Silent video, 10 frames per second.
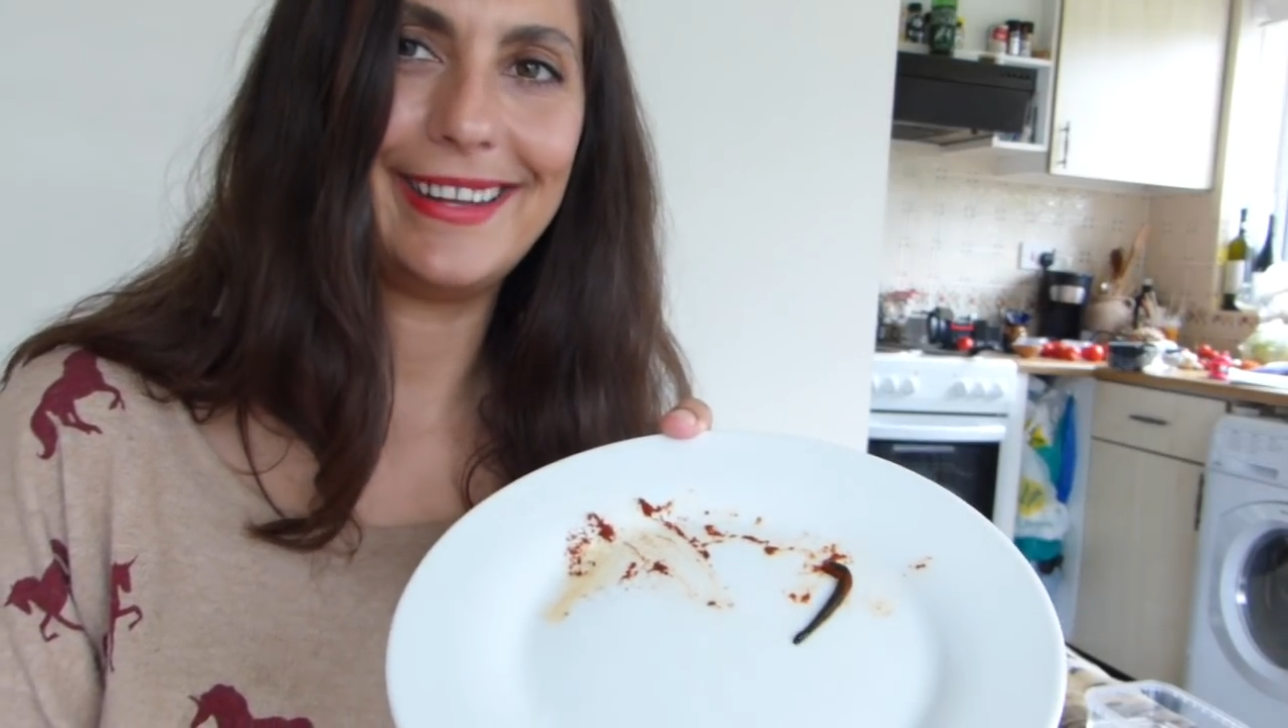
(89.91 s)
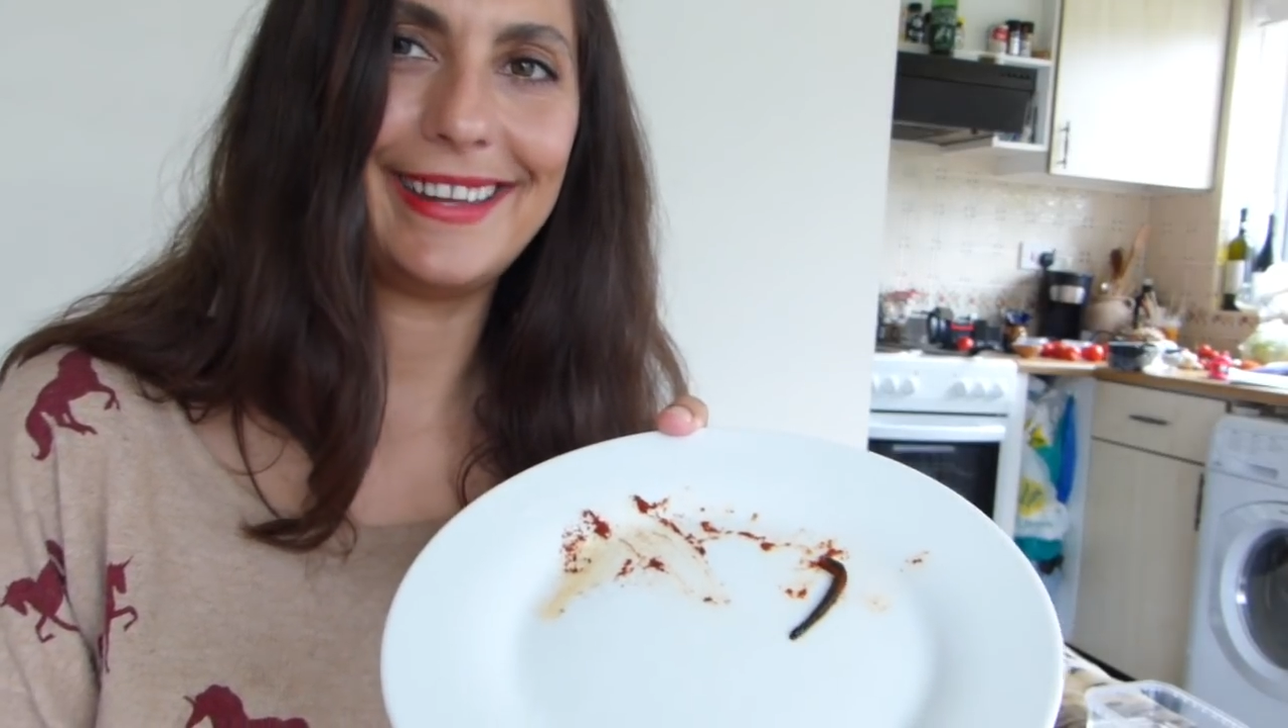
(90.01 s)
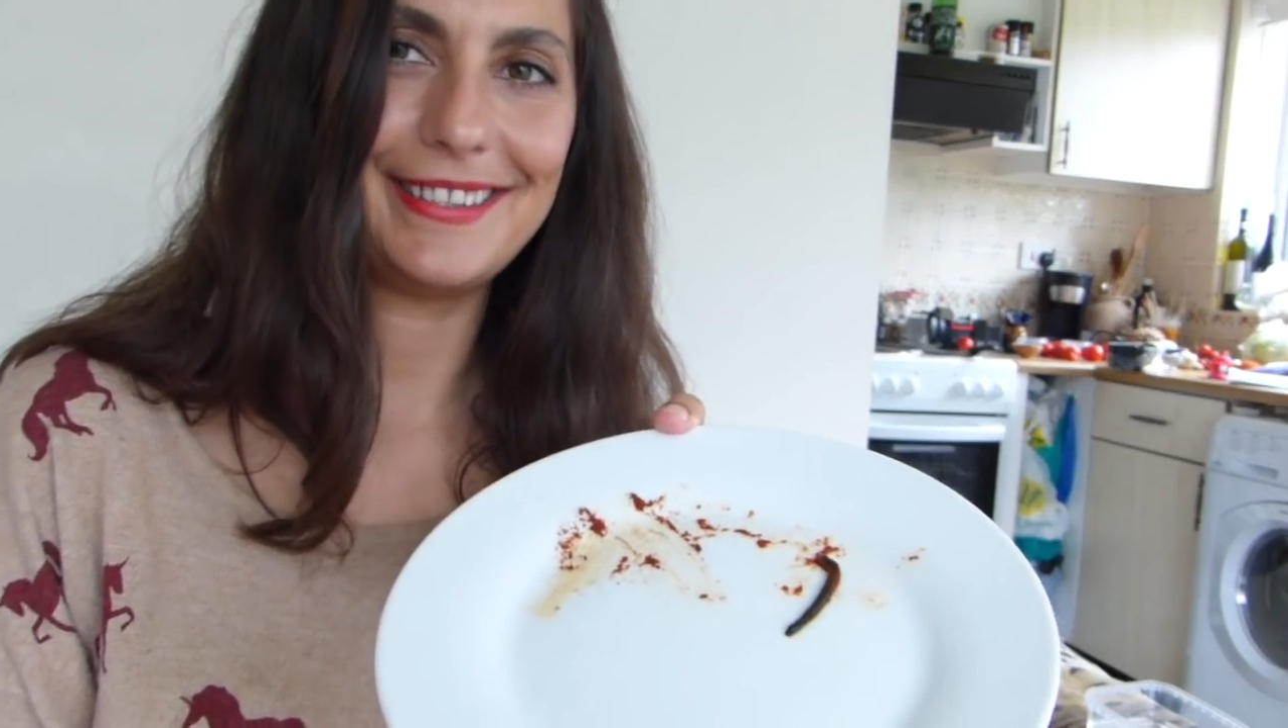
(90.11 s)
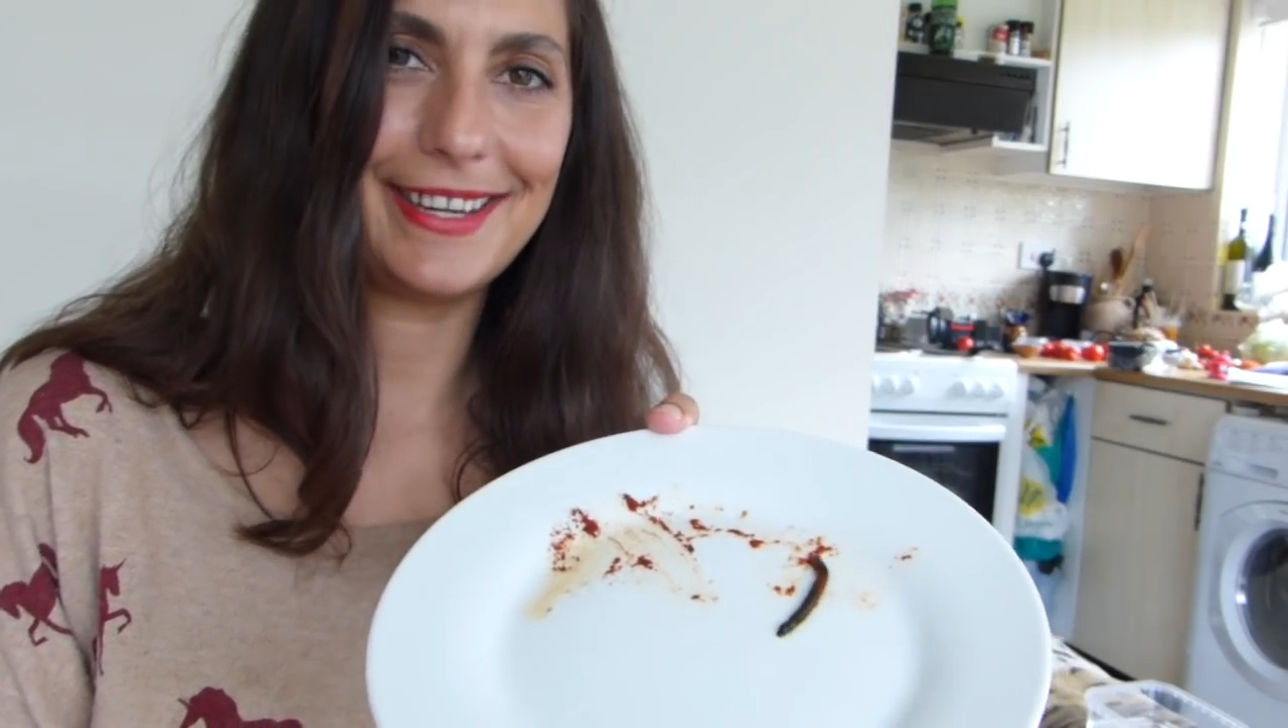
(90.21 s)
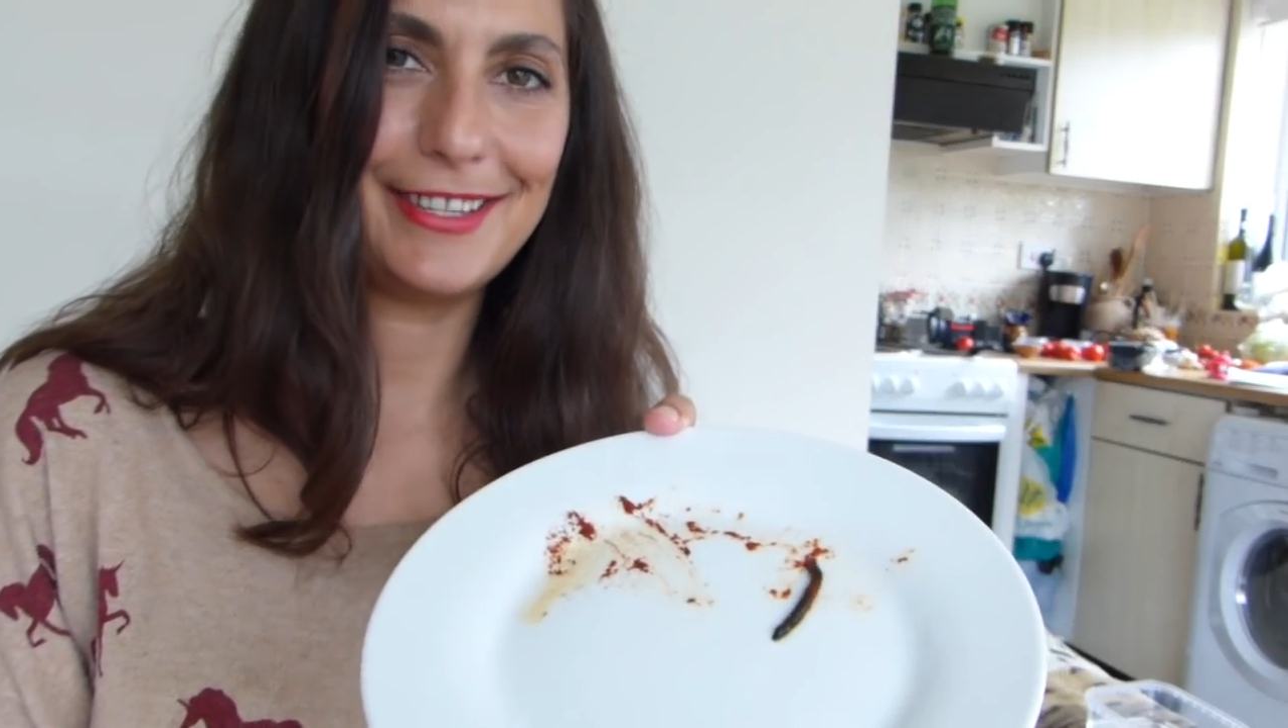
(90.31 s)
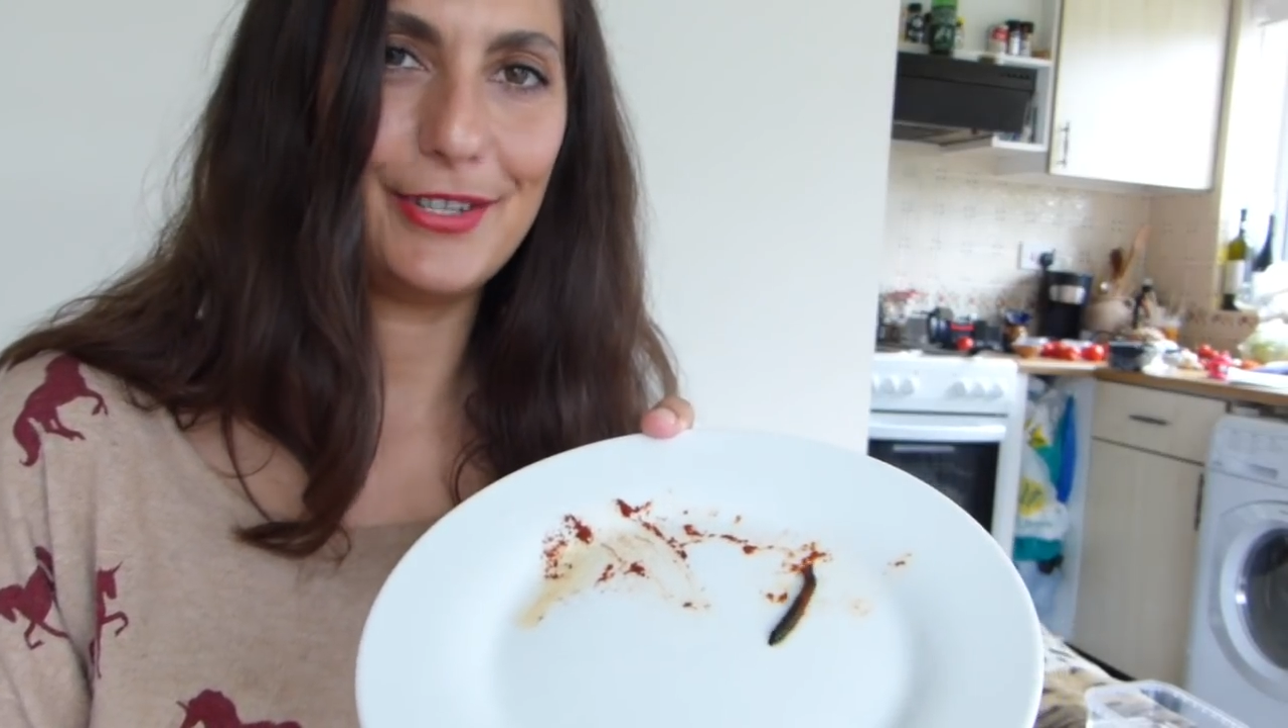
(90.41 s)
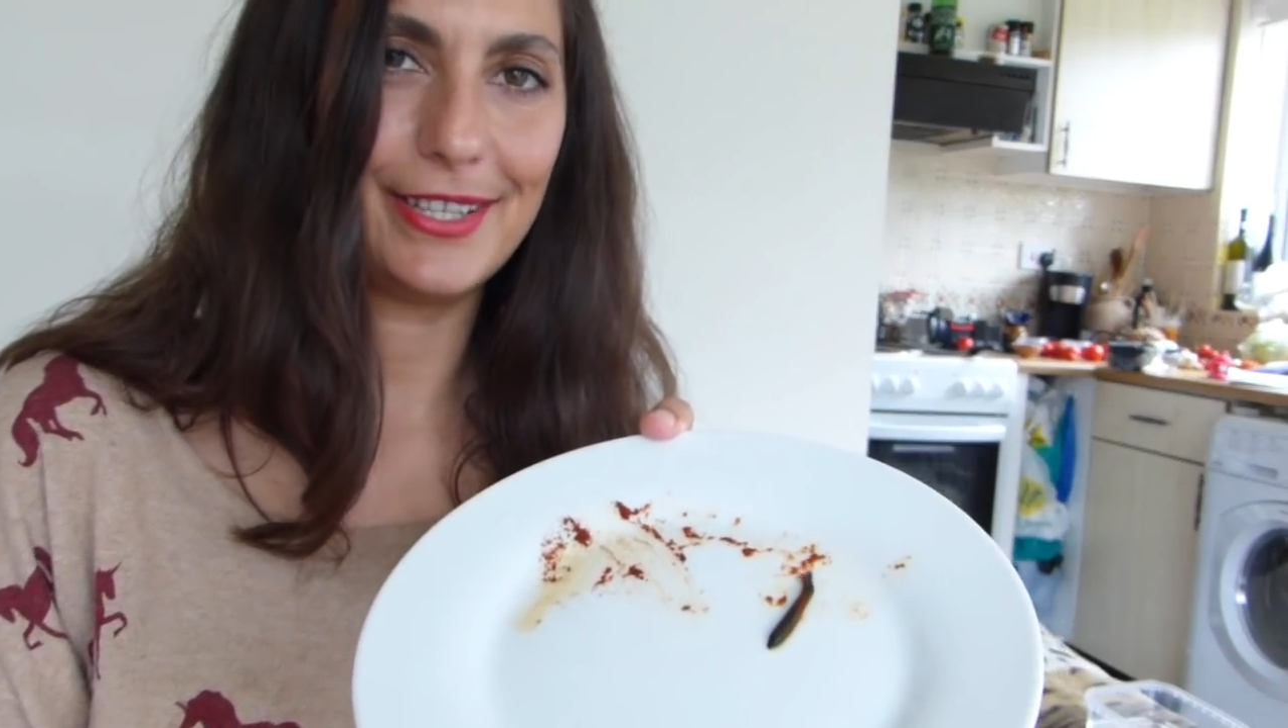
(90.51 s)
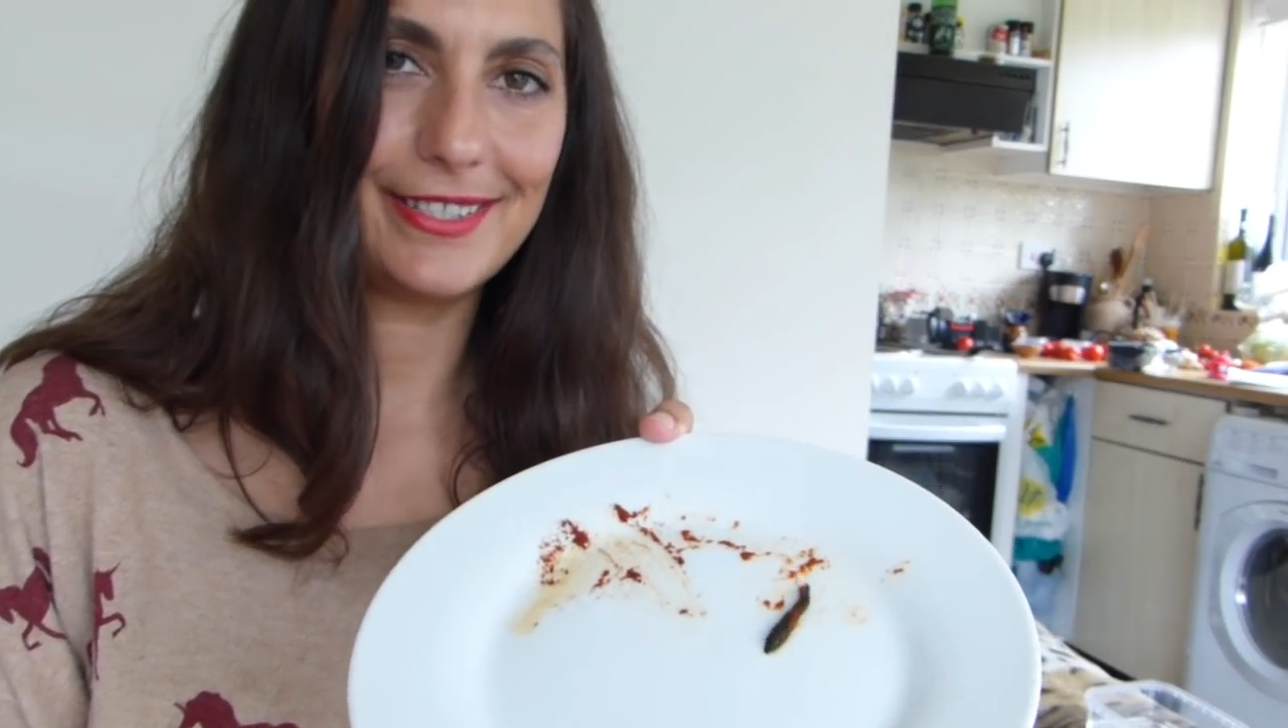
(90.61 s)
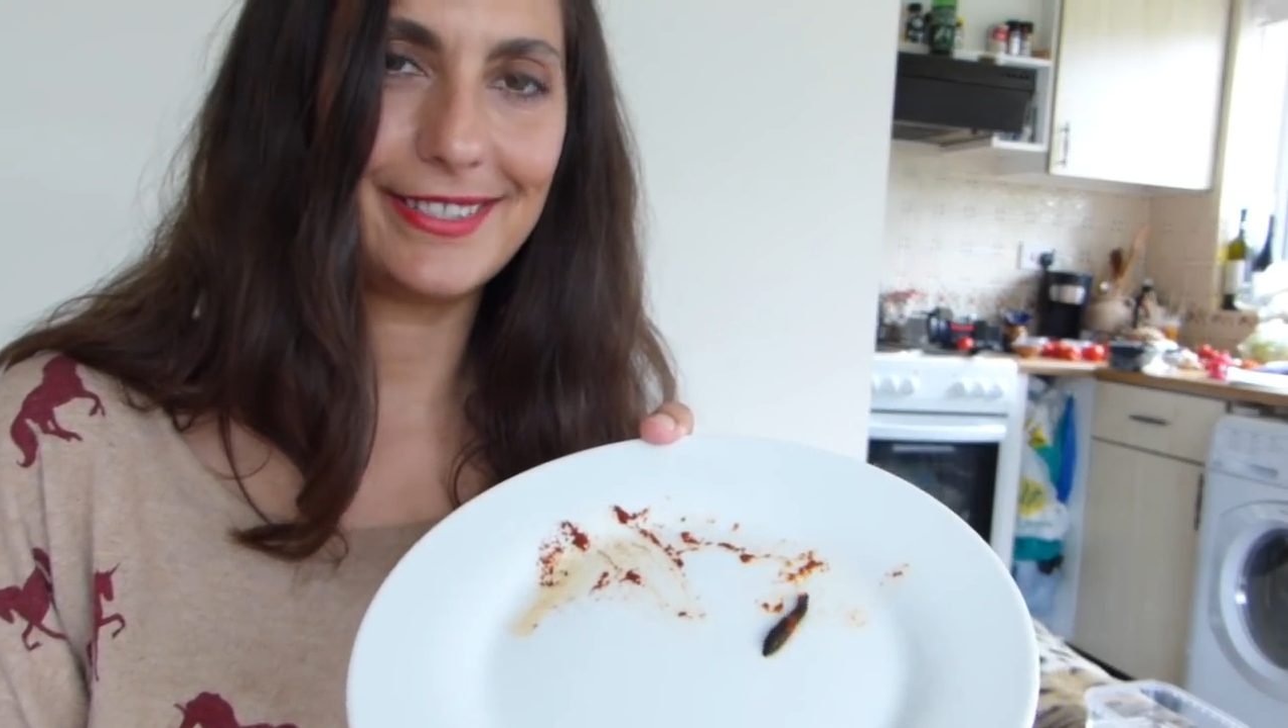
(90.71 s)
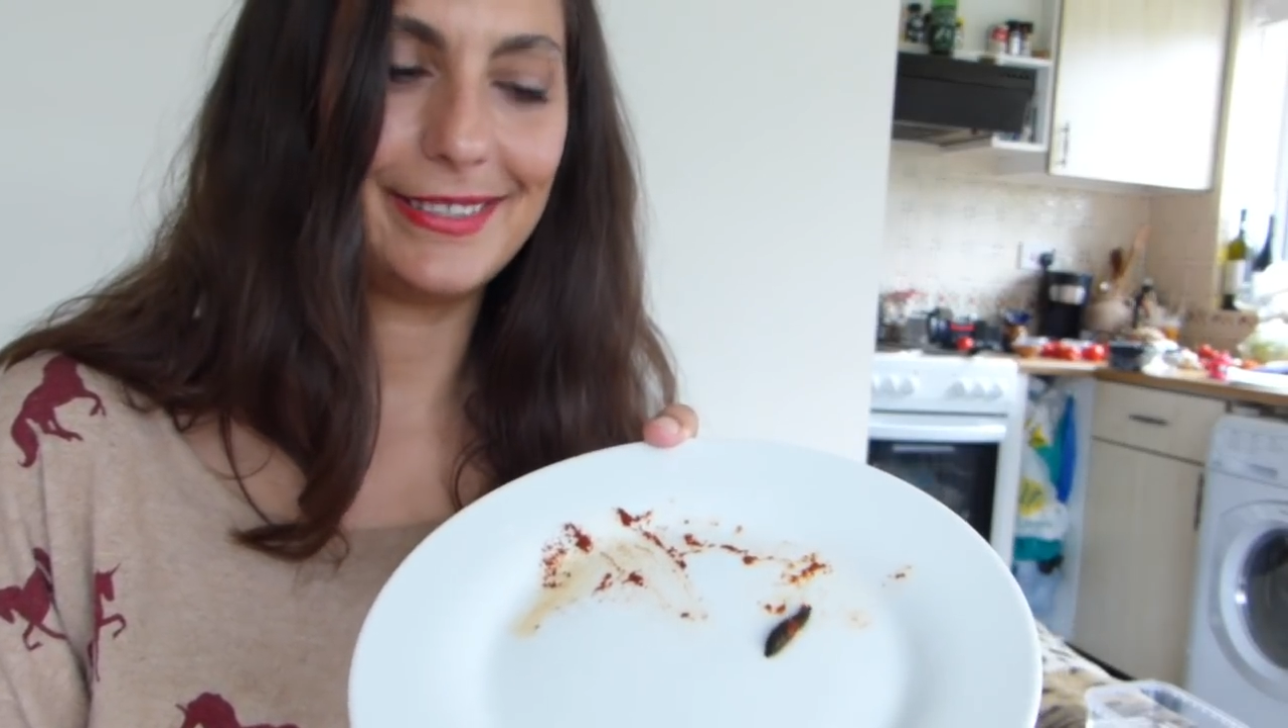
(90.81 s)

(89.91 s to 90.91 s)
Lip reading: and digest